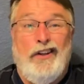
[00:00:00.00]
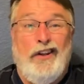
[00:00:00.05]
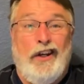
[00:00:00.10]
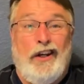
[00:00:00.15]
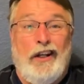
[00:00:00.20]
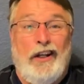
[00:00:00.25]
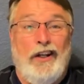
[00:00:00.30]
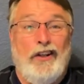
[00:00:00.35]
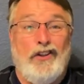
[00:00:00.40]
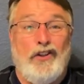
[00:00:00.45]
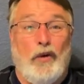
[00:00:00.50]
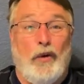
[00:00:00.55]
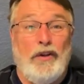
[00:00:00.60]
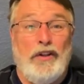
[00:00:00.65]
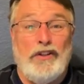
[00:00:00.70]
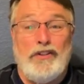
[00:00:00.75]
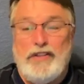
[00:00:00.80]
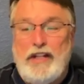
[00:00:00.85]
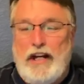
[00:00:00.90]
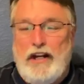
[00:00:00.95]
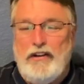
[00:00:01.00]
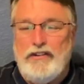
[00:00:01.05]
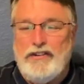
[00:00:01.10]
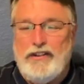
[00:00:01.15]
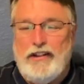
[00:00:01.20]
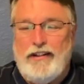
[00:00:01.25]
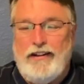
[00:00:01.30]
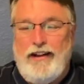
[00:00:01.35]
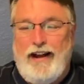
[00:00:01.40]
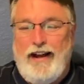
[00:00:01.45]
you can enjoy the
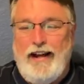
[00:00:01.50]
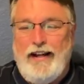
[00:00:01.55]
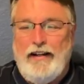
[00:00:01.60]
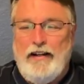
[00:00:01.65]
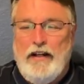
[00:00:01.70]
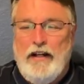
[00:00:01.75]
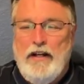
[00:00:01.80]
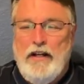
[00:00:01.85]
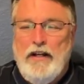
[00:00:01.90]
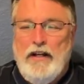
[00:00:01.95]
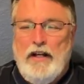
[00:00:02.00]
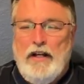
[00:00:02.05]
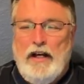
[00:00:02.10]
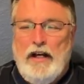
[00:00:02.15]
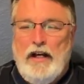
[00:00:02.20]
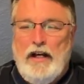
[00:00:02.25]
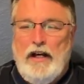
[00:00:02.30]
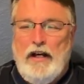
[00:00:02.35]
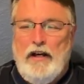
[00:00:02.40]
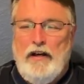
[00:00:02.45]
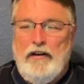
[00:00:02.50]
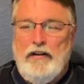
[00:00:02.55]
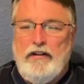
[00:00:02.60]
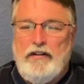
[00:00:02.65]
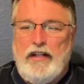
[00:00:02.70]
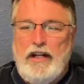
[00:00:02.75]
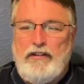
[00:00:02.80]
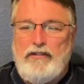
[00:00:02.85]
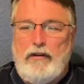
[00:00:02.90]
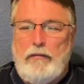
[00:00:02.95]
sounds at night.
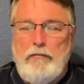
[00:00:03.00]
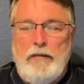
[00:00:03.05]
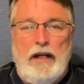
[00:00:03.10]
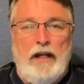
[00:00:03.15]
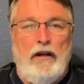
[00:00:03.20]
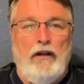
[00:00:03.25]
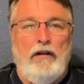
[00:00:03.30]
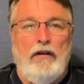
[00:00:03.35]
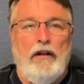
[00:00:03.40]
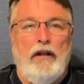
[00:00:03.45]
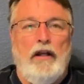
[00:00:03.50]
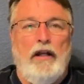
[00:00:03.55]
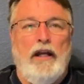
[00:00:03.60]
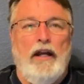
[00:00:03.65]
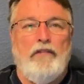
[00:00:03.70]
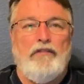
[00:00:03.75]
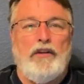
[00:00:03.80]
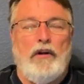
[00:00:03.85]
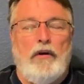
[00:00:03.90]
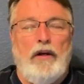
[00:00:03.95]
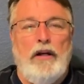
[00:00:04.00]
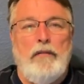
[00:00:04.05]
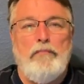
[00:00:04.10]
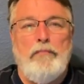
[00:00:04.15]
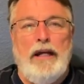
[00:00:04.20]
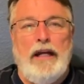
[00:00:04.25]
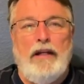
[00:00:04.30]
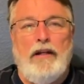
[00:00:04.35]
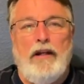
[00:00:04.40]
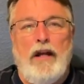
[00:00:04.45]
Detrimental, if they're
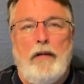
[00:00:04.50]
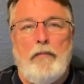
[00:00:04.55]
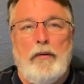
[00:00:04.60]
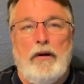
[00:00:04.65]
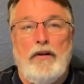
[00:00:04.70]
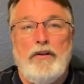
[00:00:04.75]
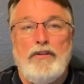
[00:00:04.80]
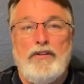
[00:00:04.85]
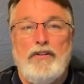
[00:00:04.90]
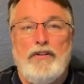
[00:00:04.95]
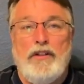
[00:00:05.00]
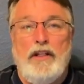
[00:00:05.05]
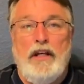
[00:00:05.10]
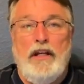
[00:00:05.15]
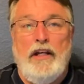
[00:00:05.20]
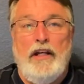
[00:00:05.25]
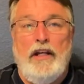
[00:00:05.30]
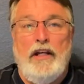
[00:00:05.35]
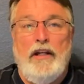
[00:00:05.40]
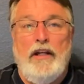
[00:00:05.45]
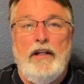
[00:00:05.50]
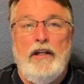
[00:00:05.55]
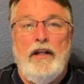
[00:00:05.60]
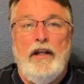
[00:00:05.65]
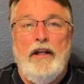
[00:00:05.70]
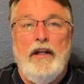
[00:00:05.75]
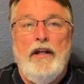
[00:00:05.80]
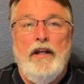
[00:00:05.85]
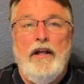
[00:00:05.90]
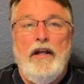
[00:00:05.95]
in big numbers,
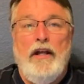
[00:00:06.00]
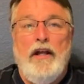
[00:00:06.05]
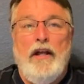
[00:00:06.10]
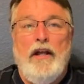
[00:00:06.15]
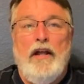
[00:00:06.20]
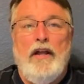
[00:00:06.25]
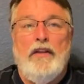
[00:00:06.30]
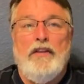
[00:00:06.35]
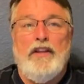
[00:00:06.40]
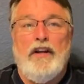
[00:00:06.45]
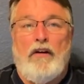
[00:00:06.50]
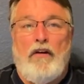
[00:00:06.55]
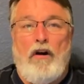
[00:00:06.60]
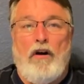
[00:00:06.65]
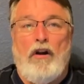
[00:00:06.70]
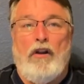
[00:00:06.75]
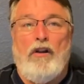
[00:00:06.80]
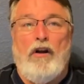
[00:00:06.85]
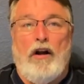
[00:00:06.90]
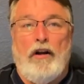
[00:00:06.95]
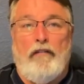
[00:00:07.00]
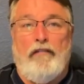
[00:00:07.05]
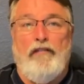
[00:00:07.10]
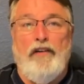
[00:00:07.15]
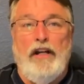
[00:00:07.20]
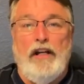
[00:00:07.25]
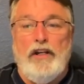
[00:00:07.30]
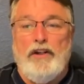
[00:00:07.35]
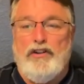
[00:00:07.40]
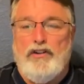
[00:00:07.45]
then there aren't a lot of
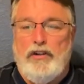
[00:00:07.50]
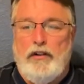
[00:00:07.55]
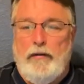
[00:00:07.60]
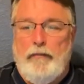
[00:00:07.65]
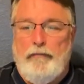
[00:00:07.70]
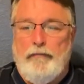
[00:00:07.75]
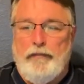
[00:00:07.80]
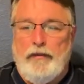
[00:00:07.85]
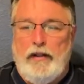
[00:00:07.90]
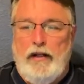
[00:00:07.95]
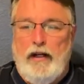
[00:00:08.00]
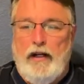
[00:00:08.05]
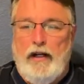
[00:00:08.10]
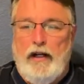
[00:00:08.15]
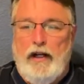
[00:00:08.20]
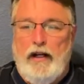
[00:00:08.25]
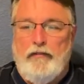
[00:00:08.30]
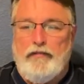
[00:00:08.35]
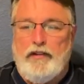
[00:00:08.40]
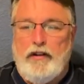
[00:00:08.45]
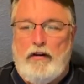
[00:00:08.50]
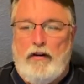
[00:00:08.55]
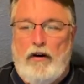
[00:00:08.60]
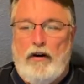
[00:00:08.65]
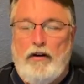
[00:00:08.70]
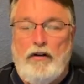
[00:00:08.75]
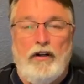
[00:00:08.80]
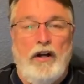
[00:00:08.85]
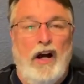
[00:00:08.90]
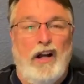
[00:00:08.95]
fish. If there
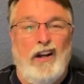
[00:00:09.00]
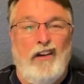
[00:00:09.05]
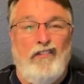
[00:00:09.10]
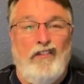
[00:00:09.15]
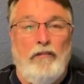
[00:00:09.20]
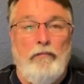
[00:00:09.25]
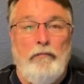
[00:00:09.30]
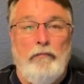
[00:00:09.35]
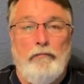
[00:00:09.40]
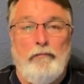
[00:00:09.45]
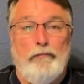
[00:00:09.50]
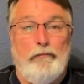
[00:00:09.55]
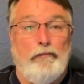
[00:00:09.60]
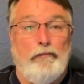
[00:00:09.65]
are none of them,